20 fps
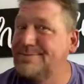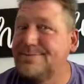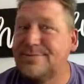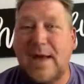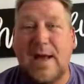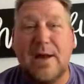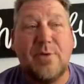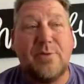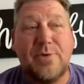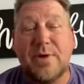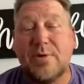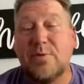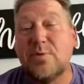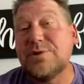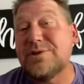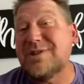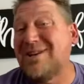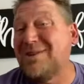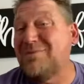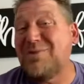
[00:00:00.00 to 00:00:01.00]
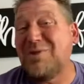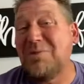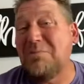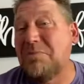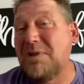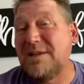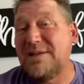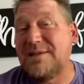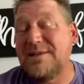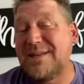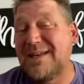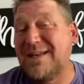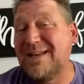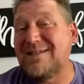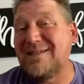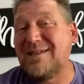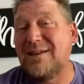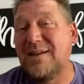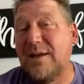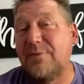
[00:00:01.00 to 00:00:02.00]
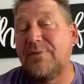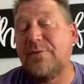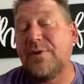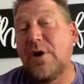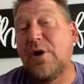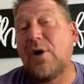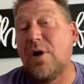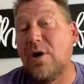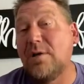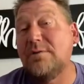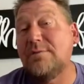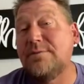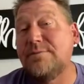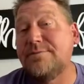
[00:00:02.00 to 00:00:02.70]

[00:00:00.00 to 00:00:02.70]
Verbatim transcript: I don't think we'll see him till midseason, if at all.